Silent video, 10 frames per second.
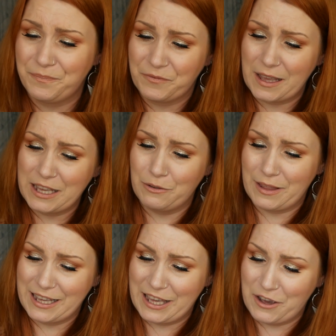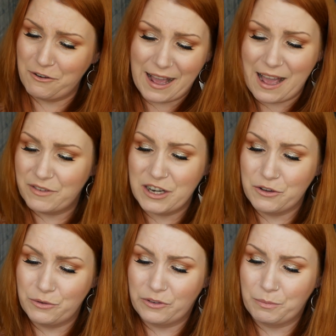Thank you, thank you. I haven't
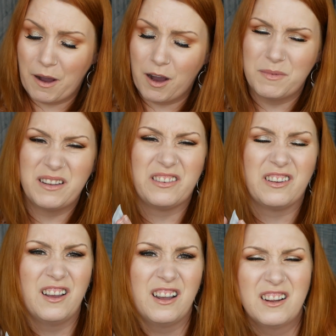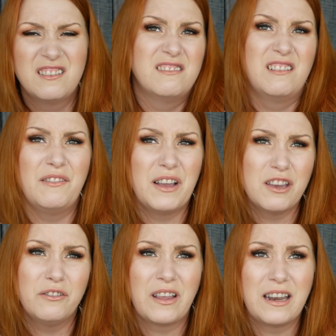used Palmer's have I
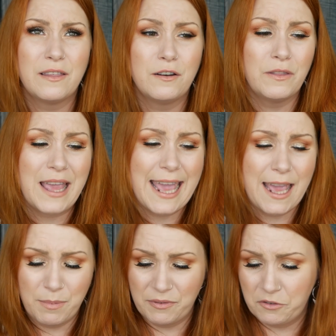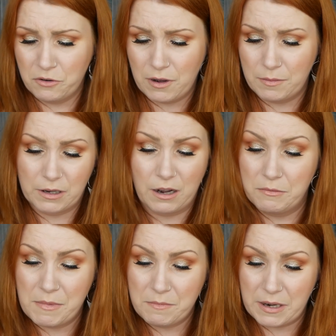used anything on the hair before? I
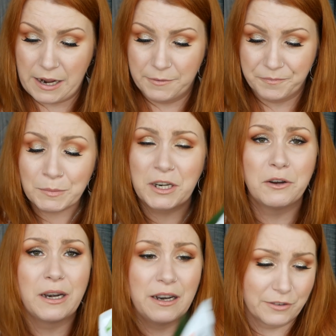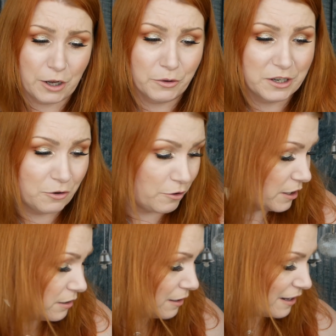can't remember now. You know I love coconut
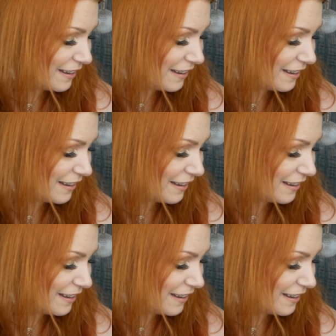oil.